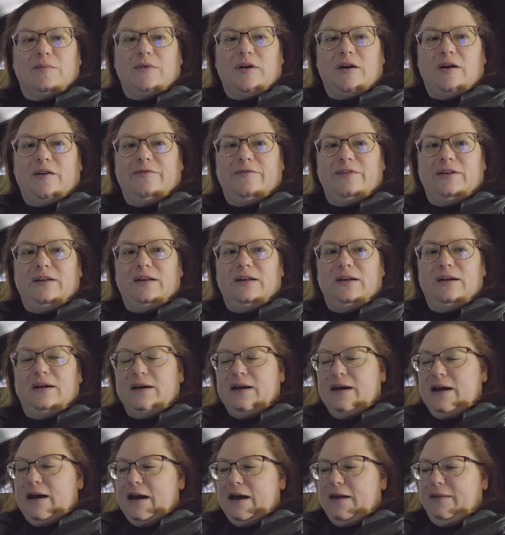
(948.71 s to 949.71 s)
coffee,
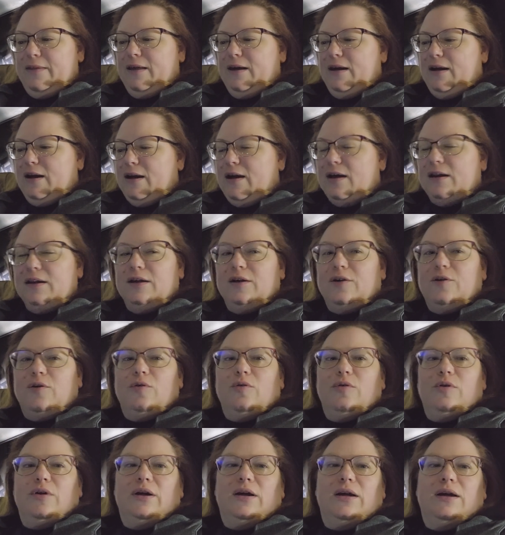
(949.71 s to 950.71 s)
and then I got to get
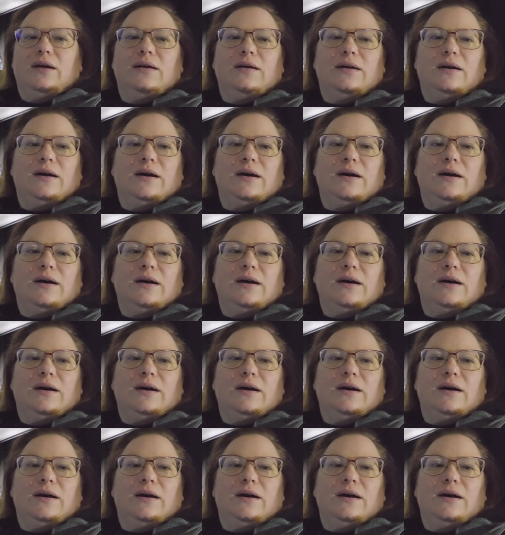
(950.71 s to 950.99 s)
going